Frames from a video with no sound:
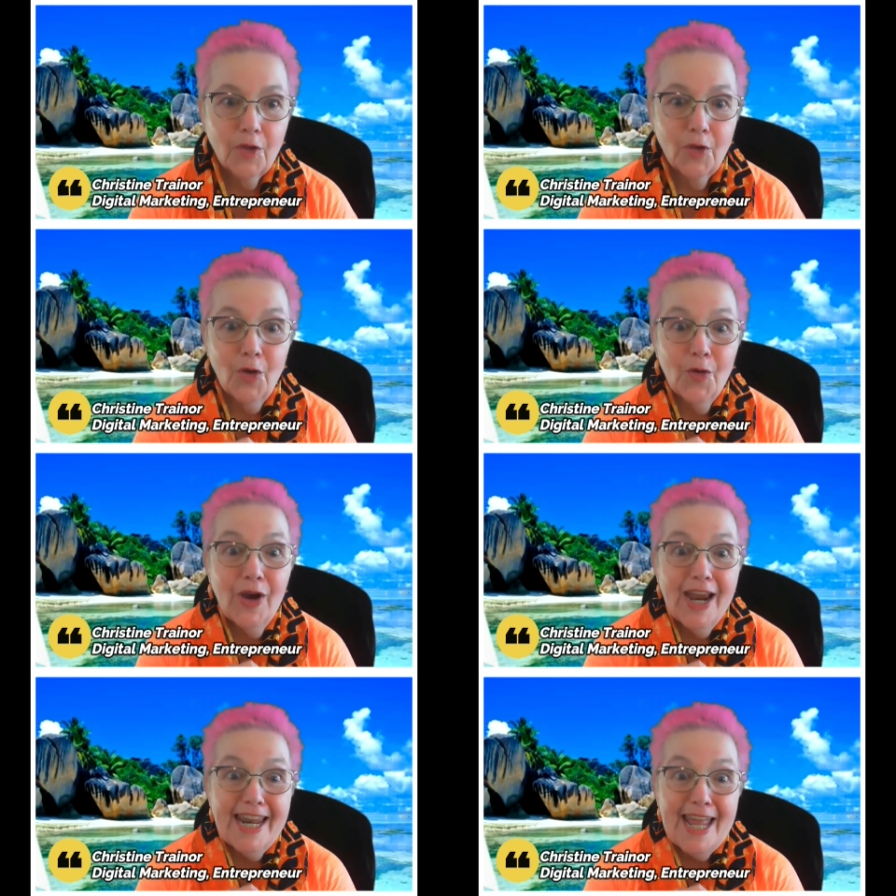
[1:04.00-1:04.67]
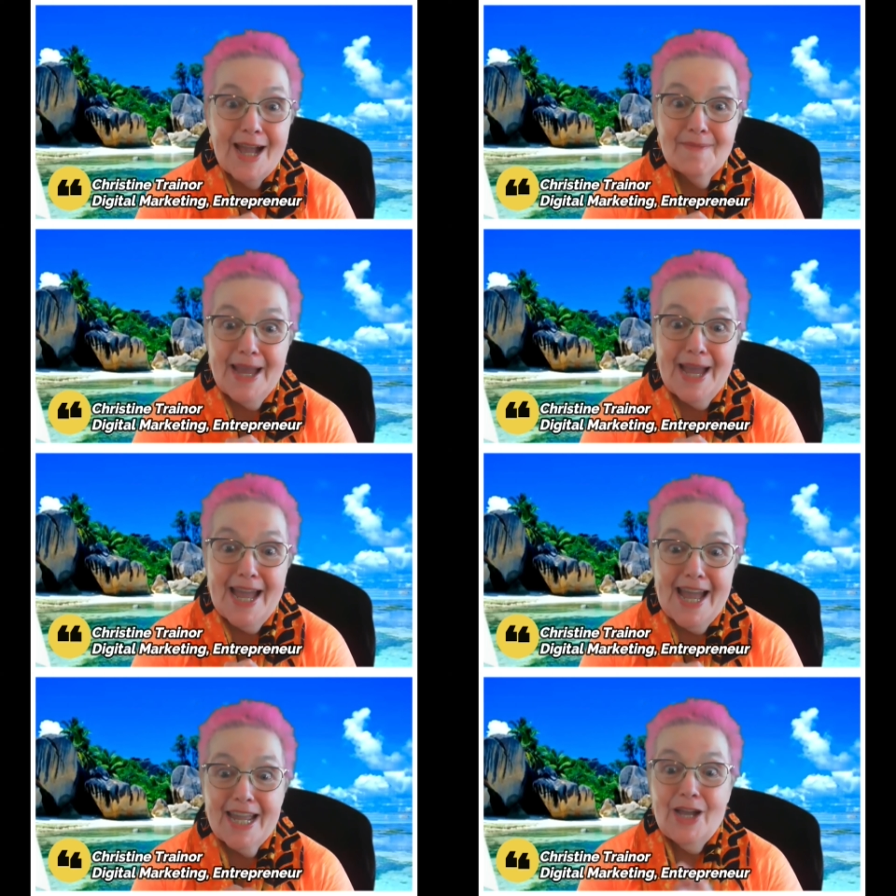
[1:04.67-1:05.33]
Already, I'm
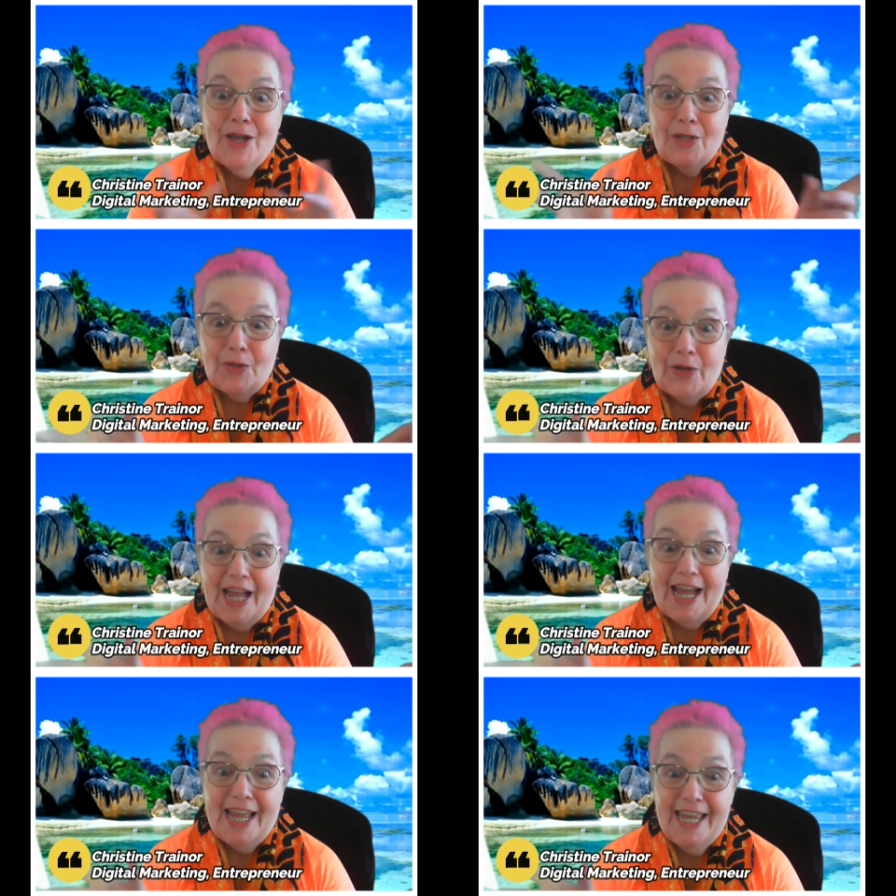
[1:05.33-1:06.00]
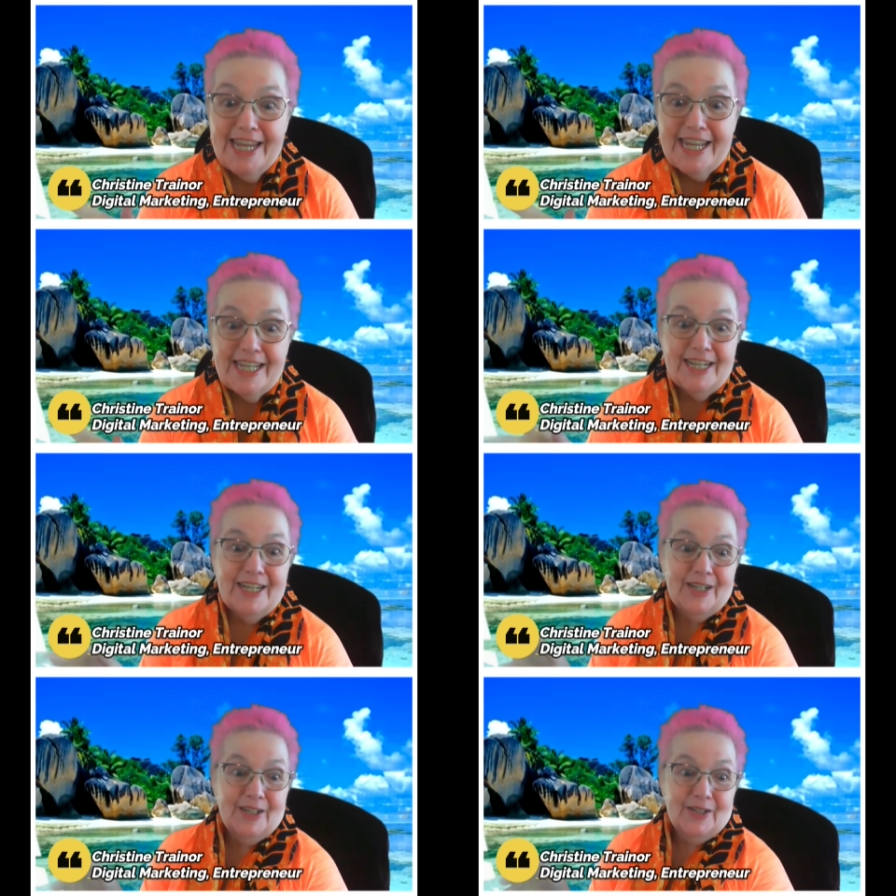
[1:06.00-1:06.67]
back. You like?
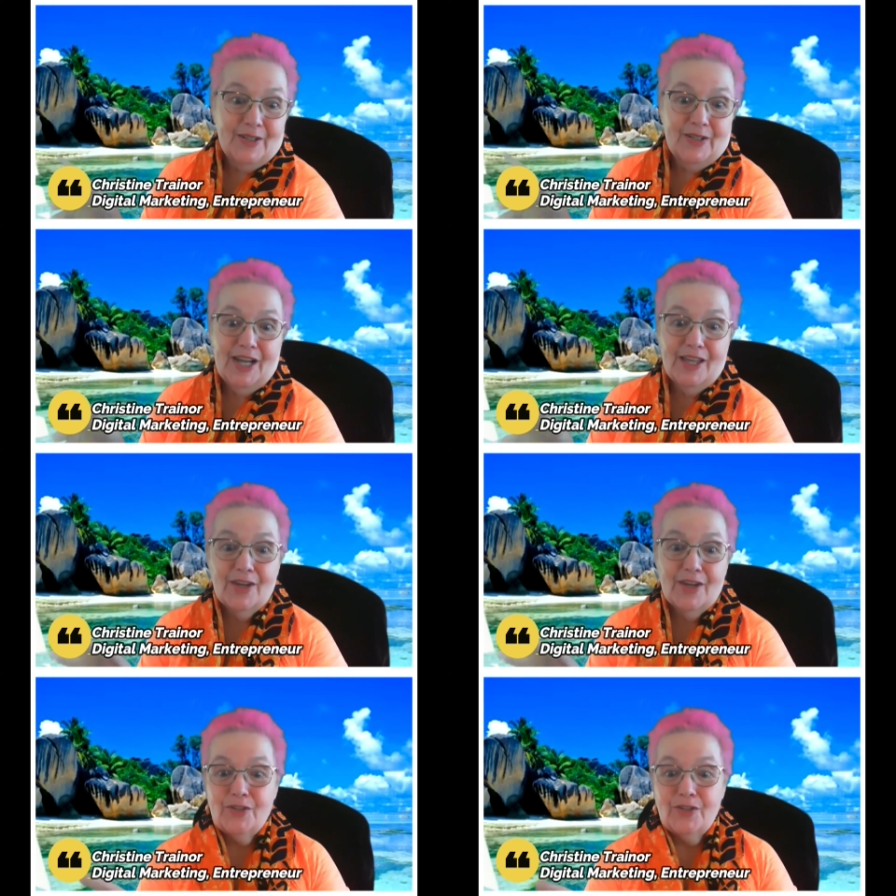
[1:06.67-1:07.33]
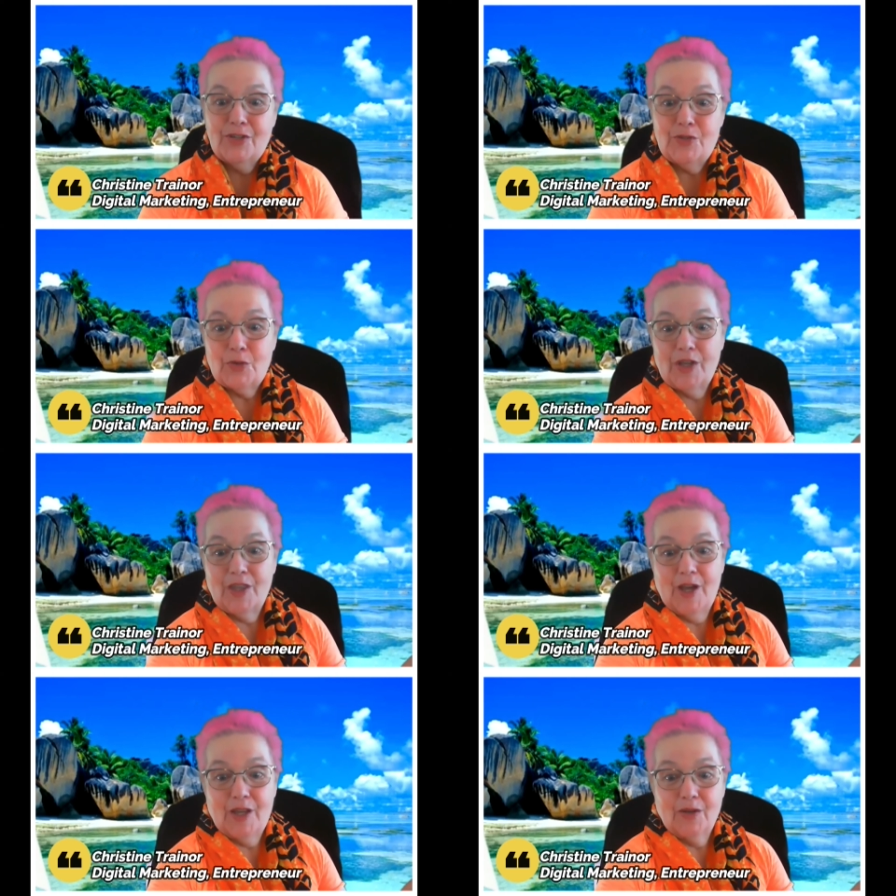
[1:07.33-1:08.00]
I thought you'd enjoy
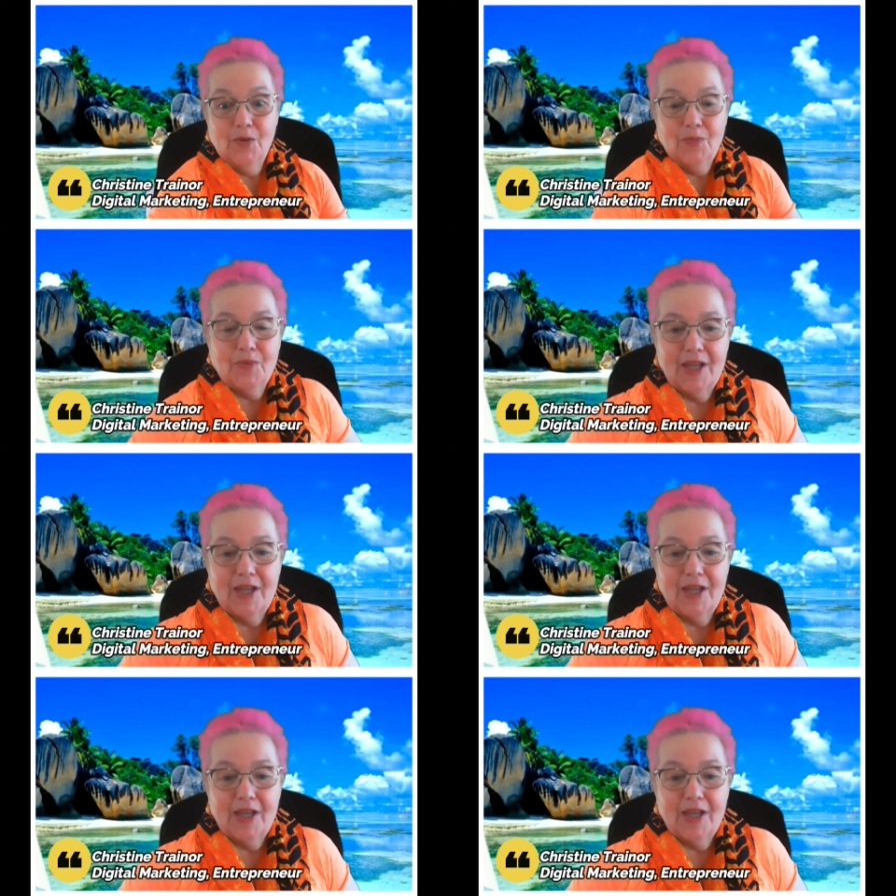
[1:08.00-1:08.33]
that. Oh.